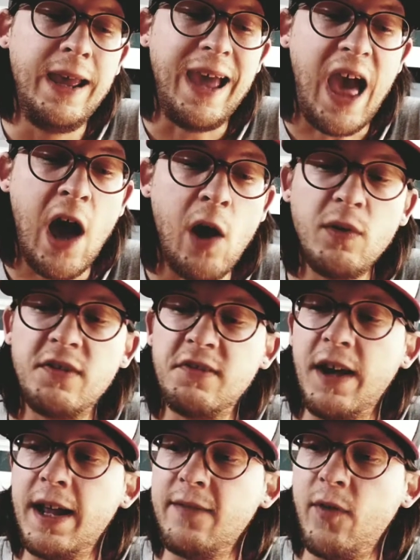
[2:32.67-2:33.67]

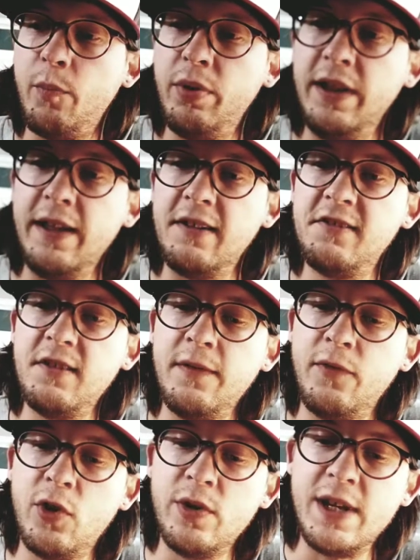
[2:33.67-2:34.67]
outside of a place of
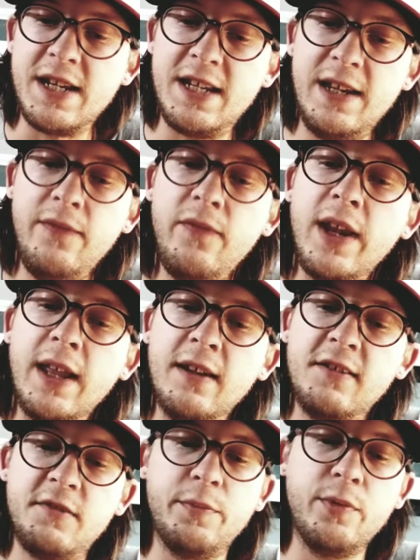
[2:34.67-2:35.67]
creativity and
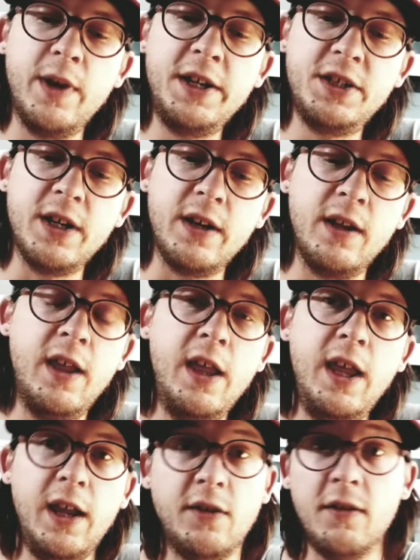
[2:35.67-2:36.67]
inspiration,
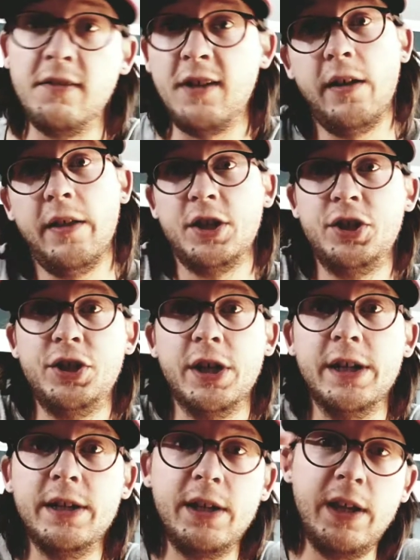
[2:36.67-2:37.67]
it turns out like
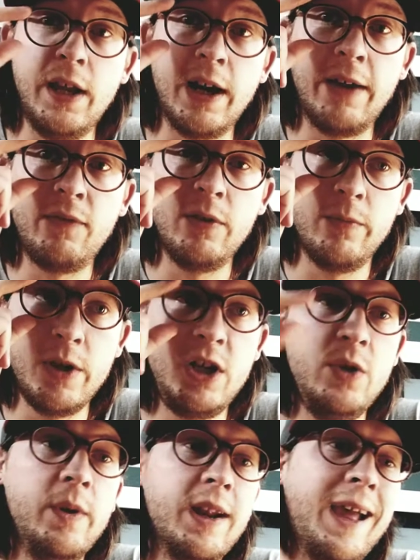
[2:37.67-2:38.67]
shit, and I have to
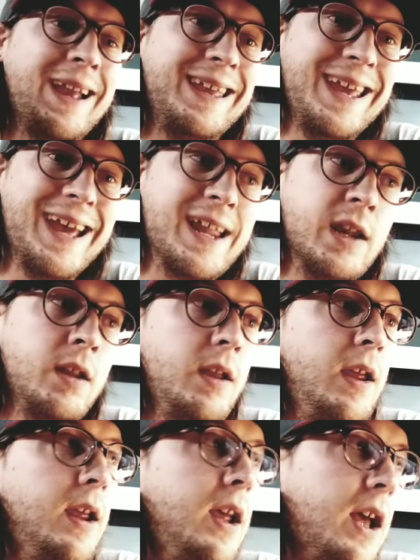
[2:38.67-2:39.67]
redo it again
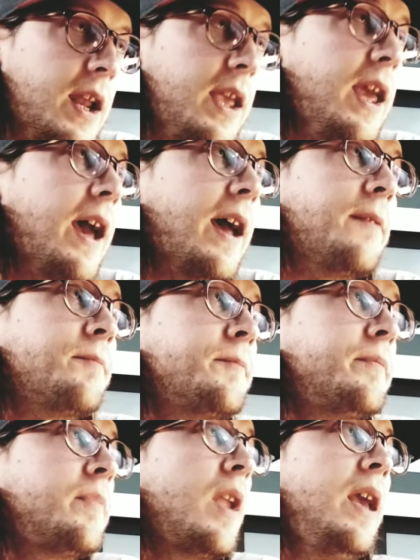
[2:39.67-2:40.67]
and again.
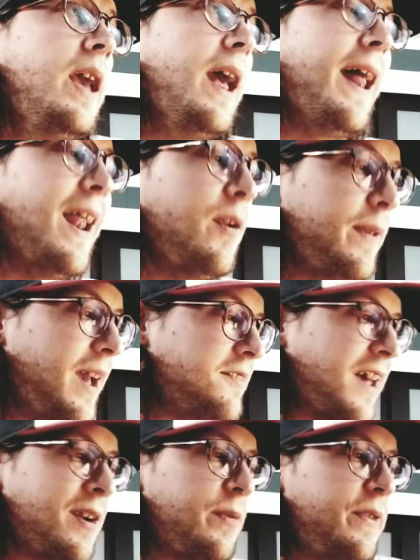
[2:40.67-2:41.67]
And
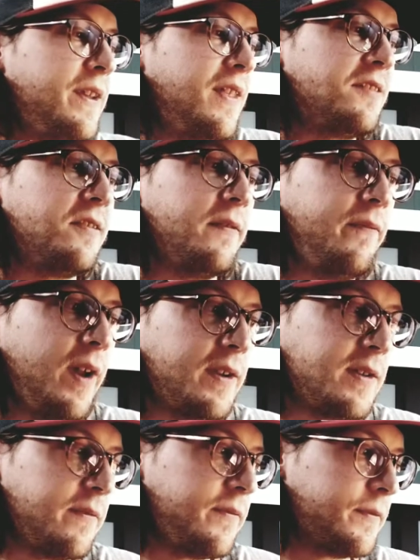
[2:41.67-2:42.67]
I don't think that's
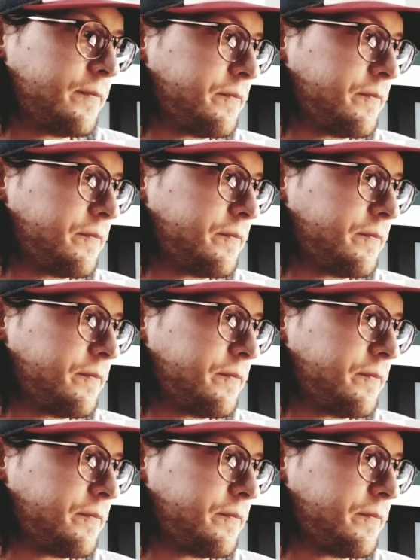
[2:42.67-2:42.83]
effective.